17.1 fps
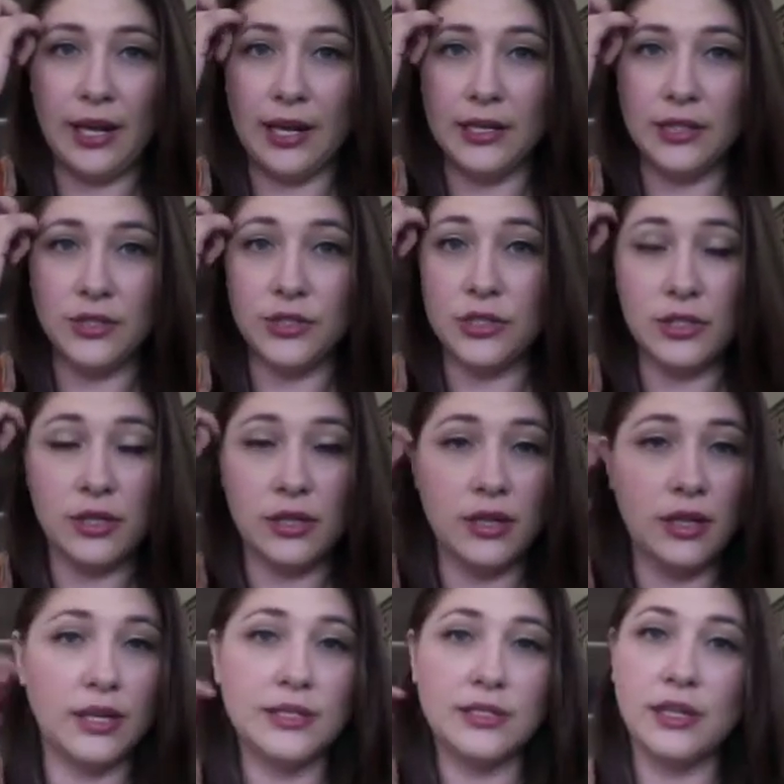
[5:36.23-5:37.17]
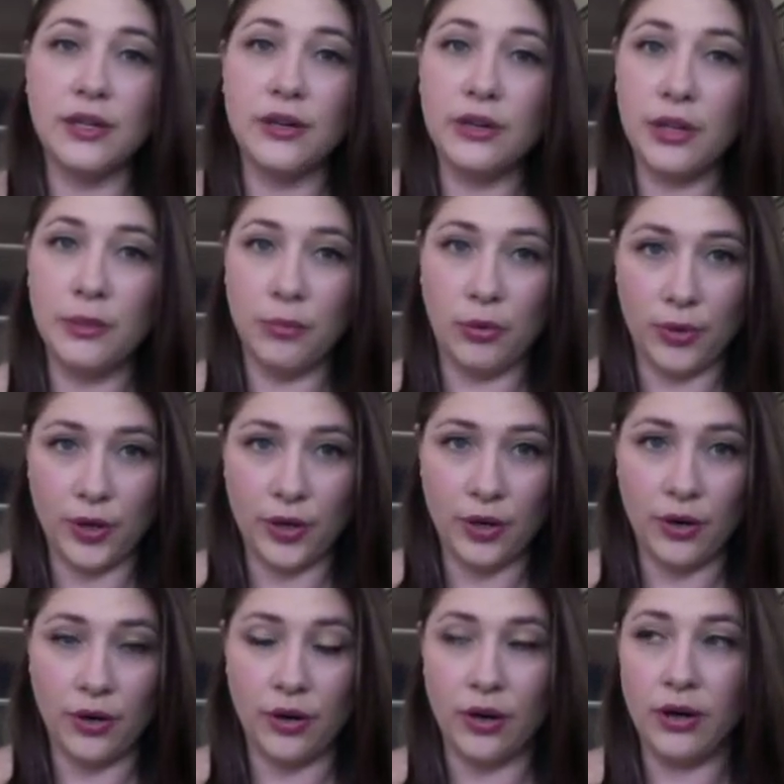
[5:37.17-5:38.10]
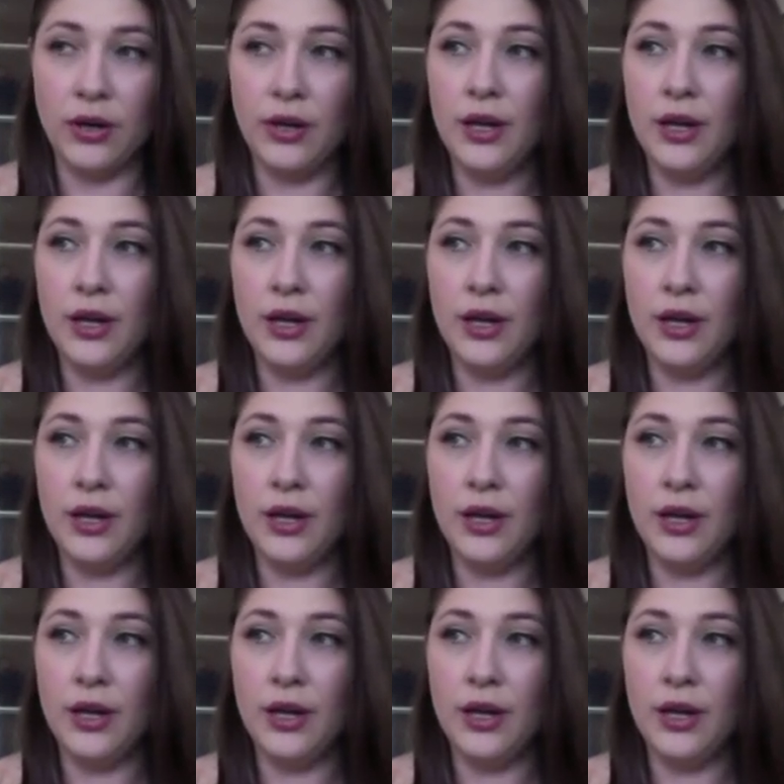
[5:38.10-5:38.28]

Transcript: And he's clearly boring her.